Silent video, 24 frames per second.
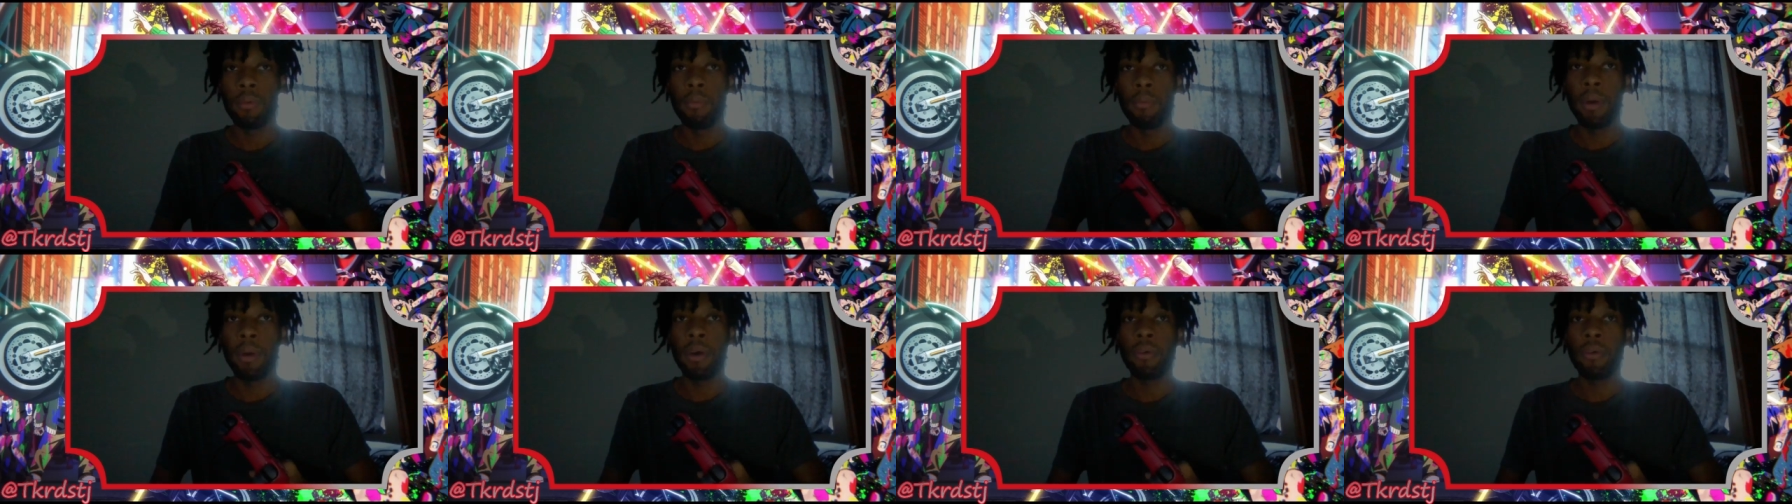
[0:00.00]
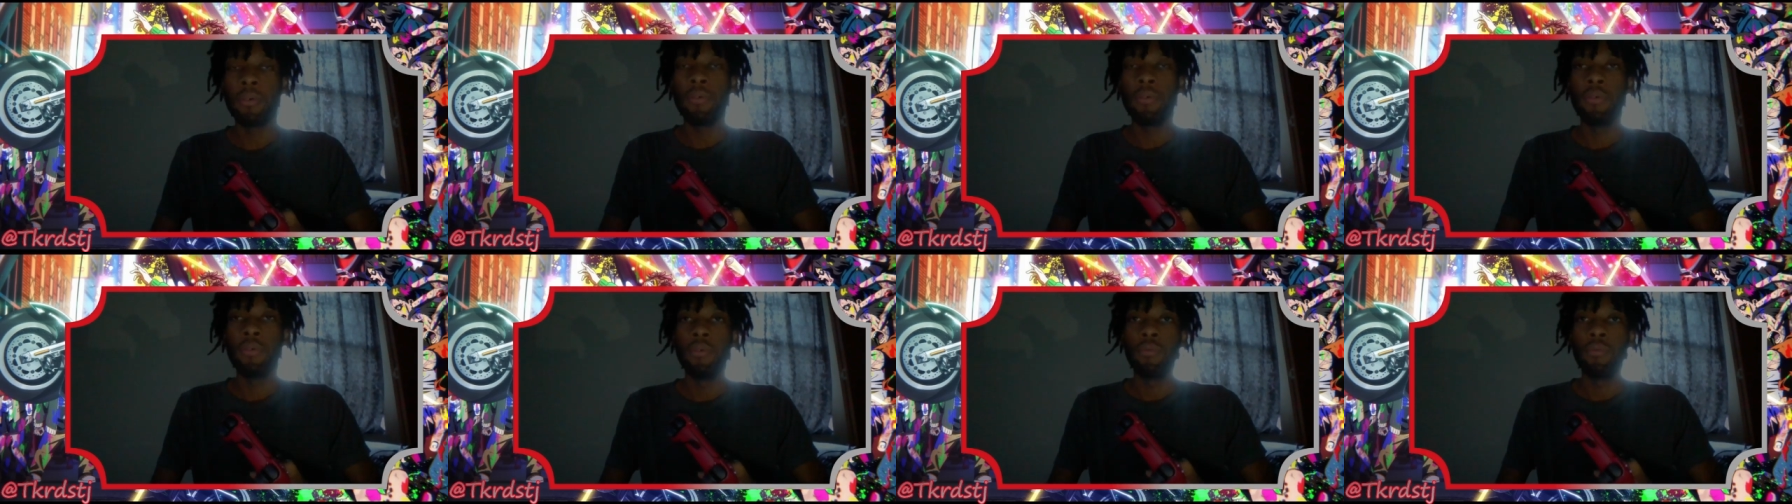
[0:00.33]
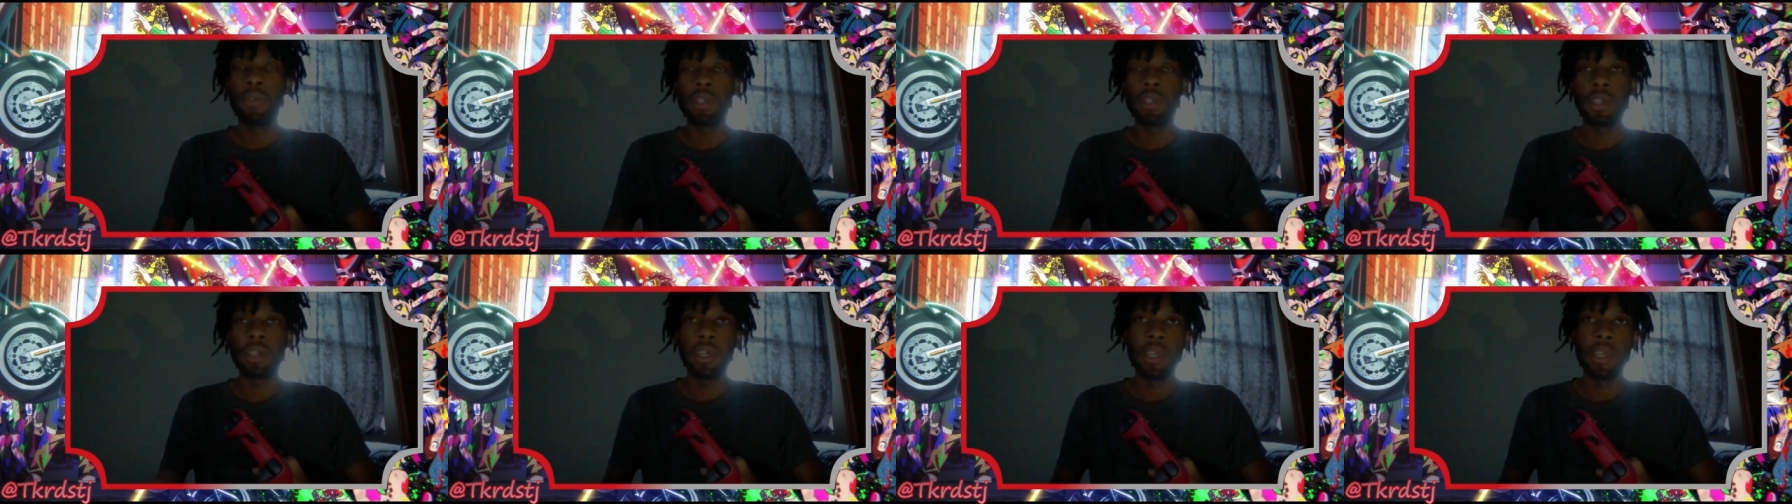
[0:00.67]
about
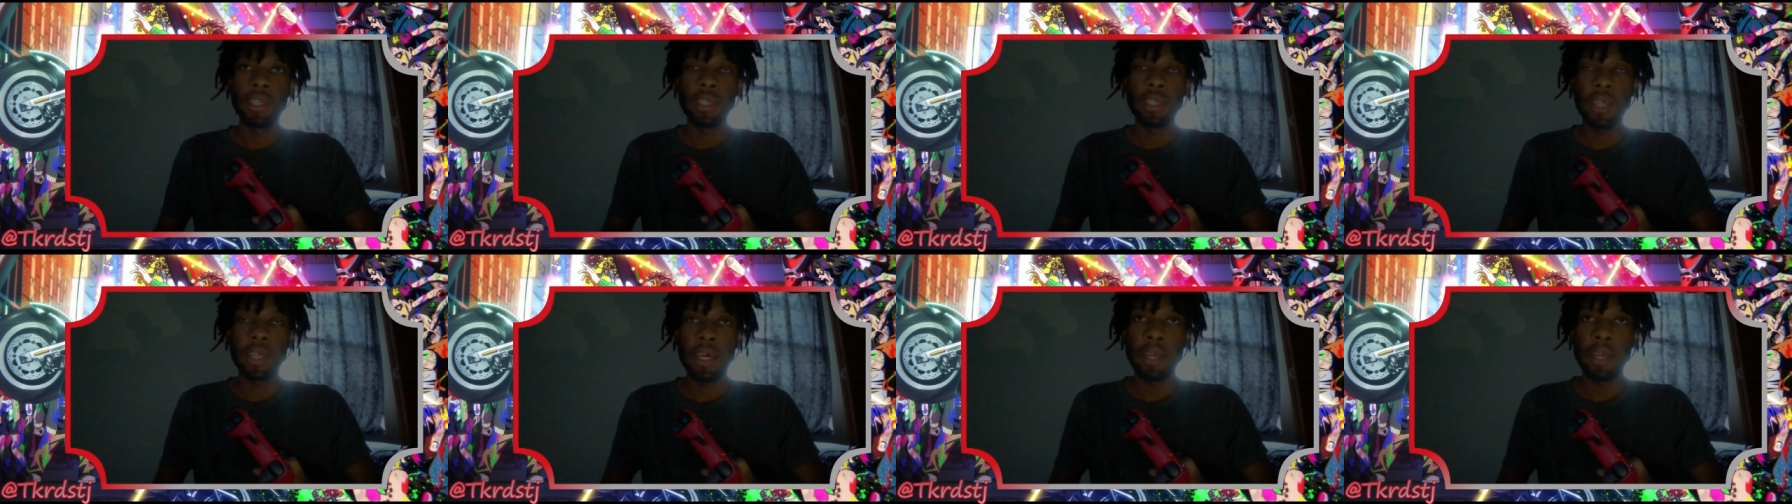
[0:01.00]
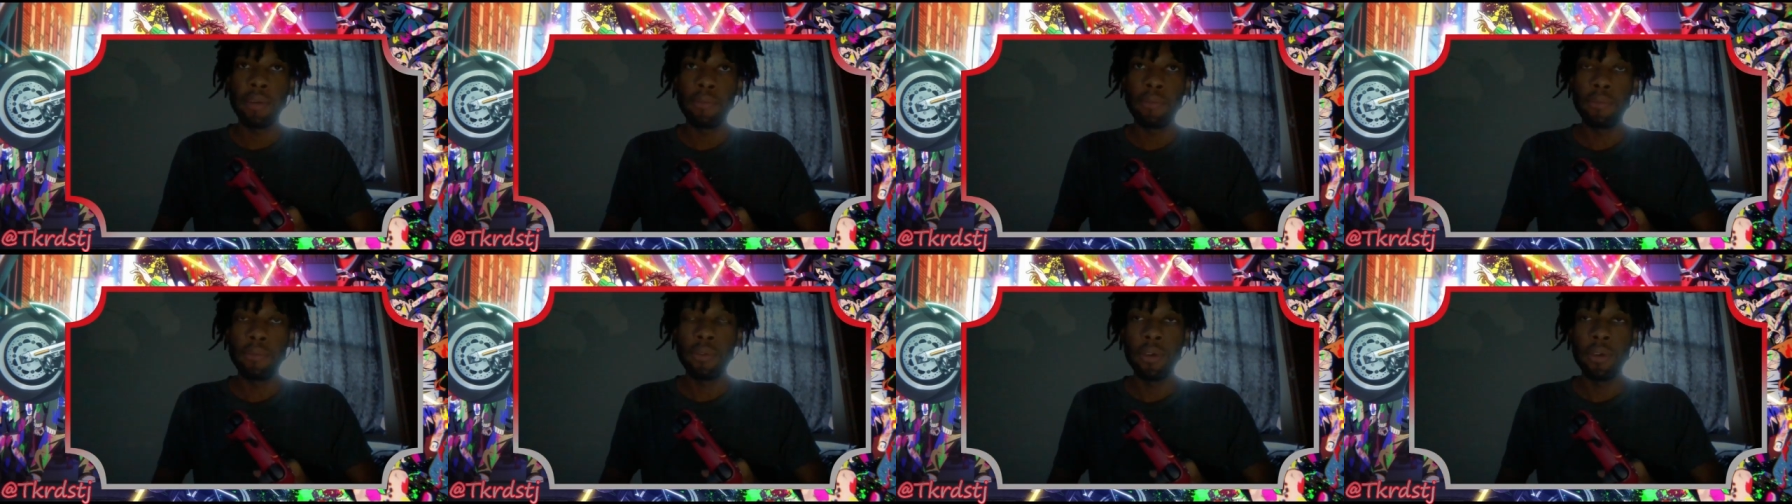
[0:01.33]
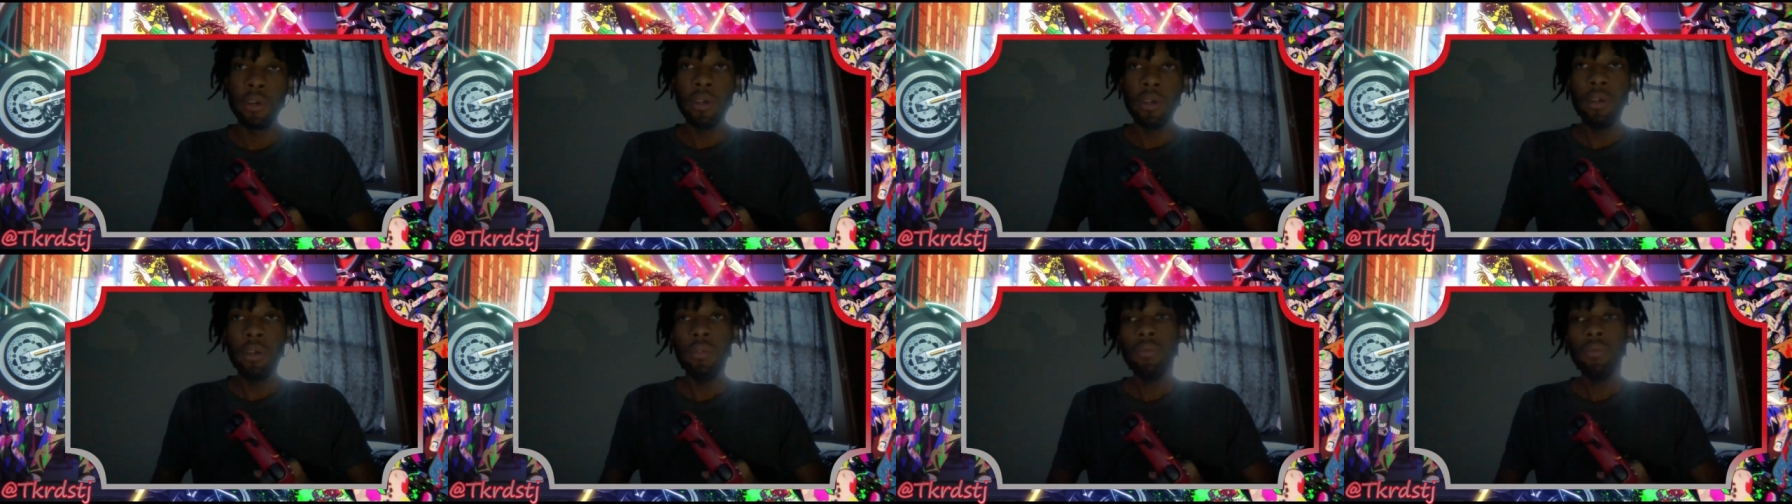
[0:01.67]
risking his life
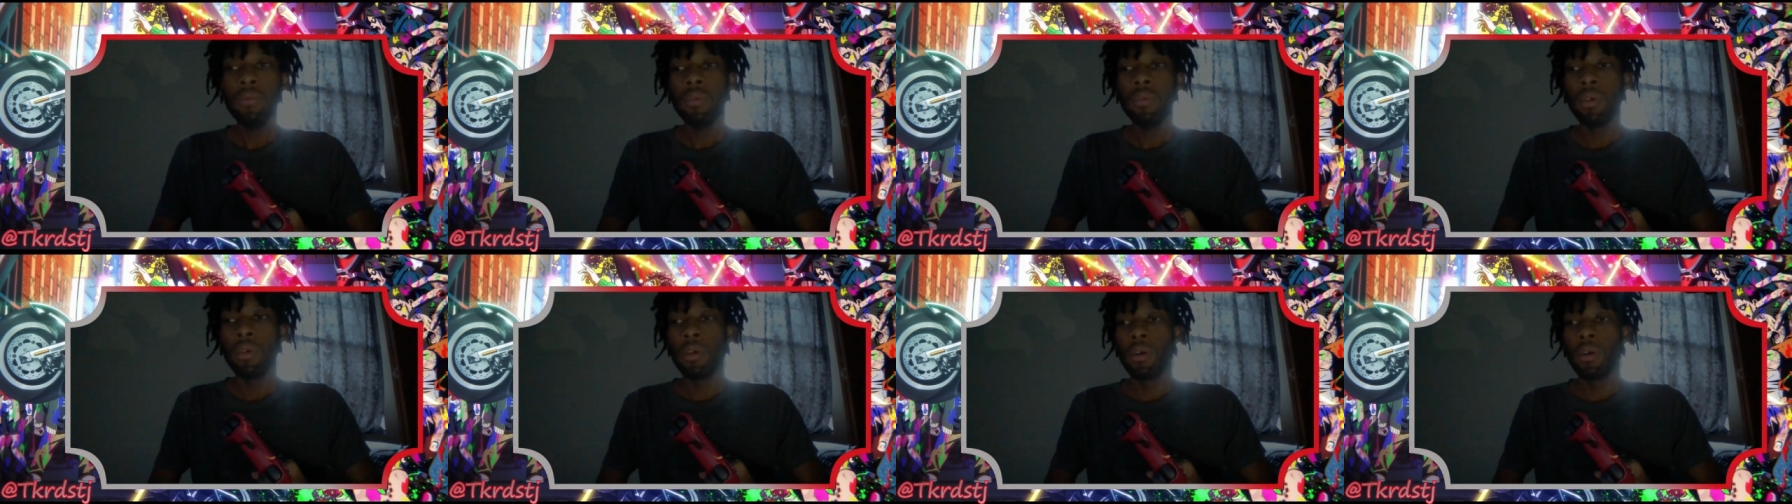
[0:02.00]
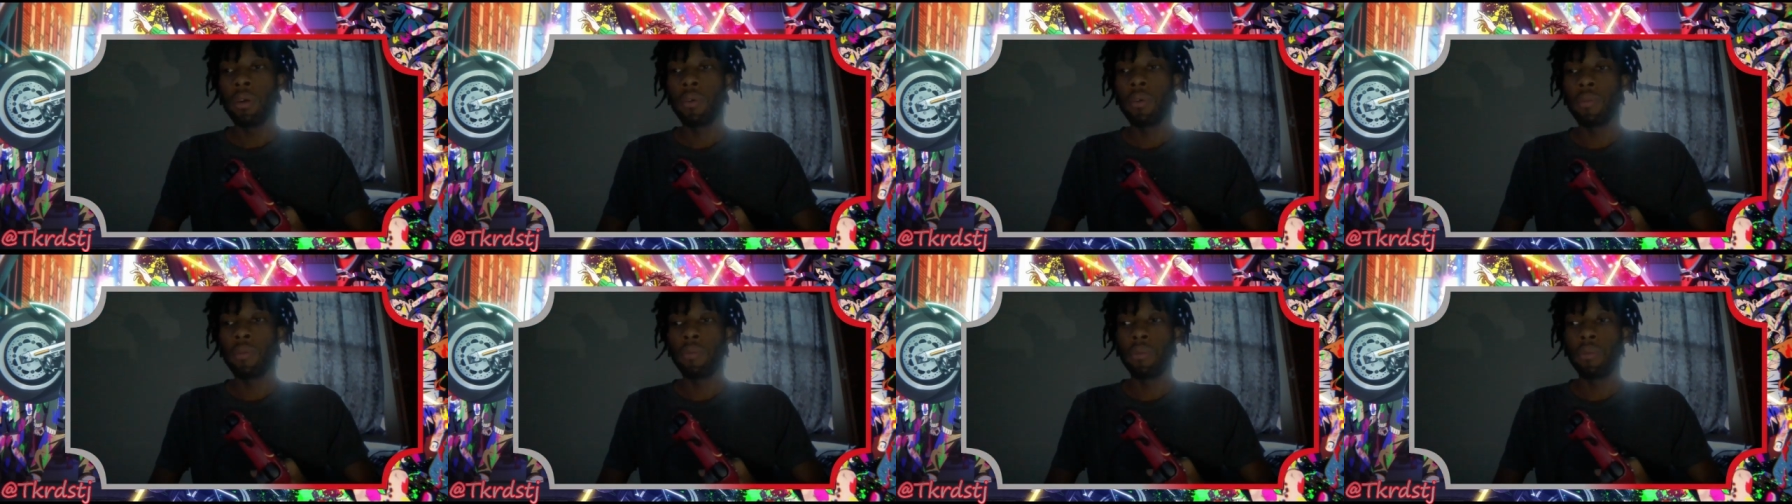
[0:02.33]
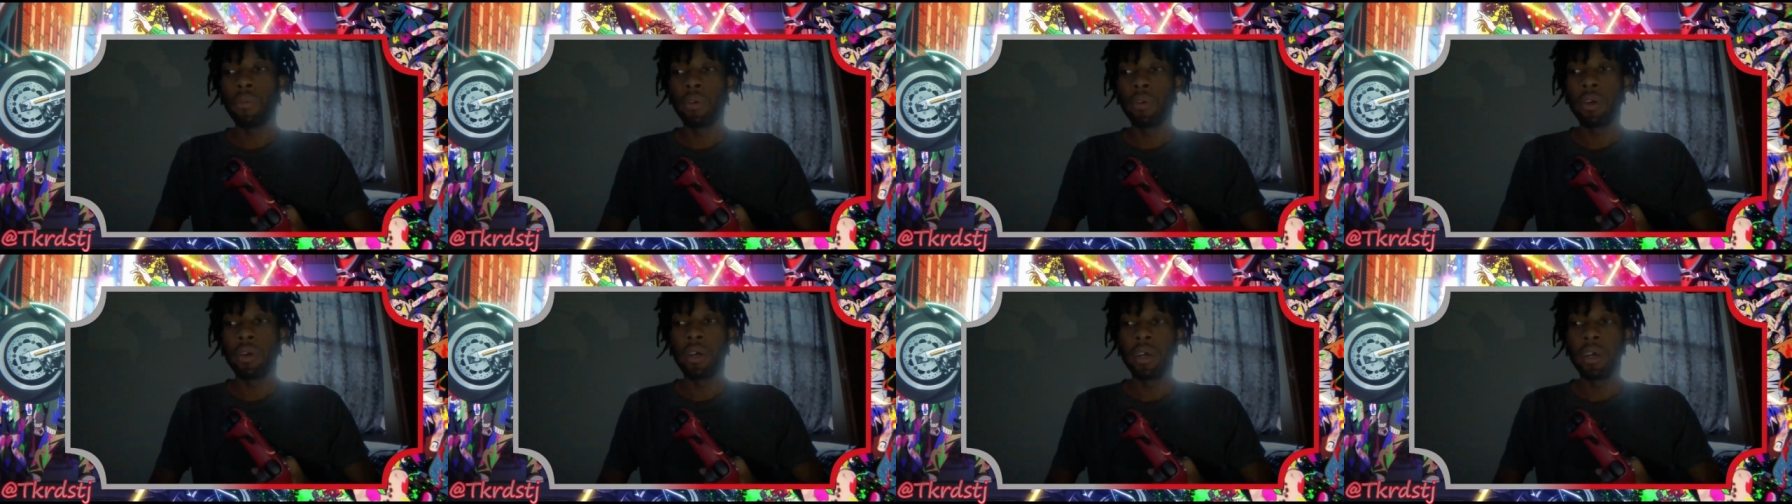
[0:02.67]

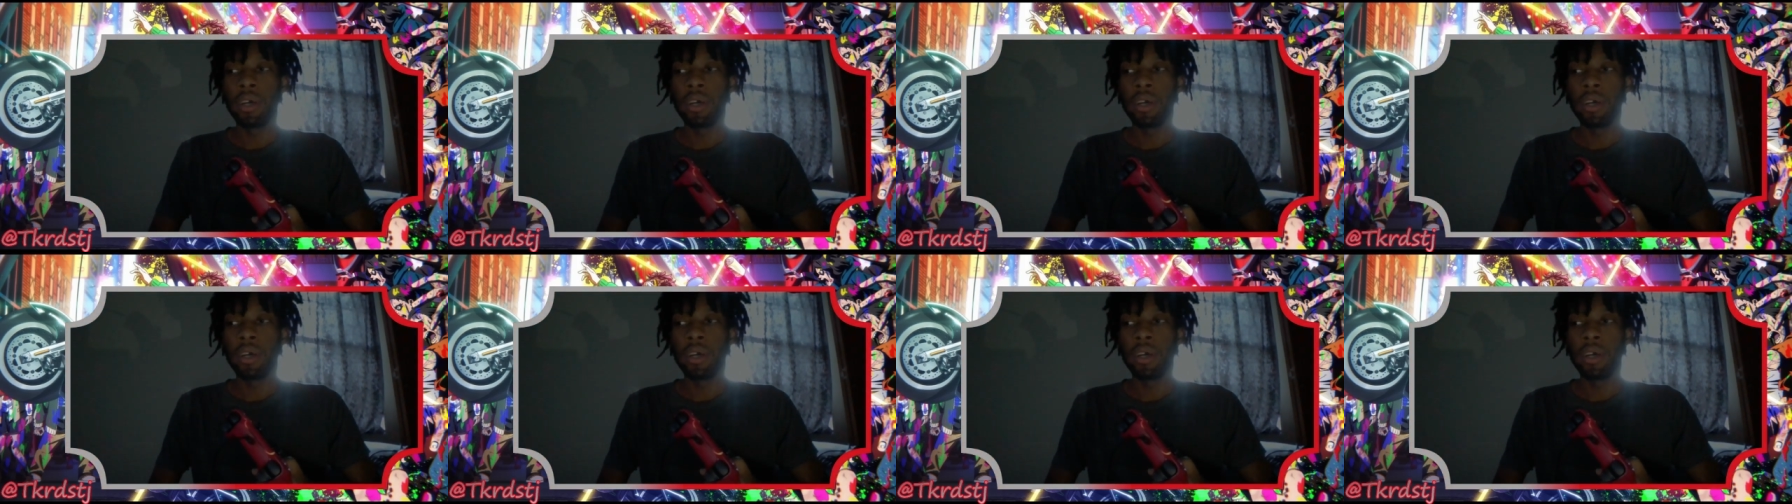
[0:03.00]
for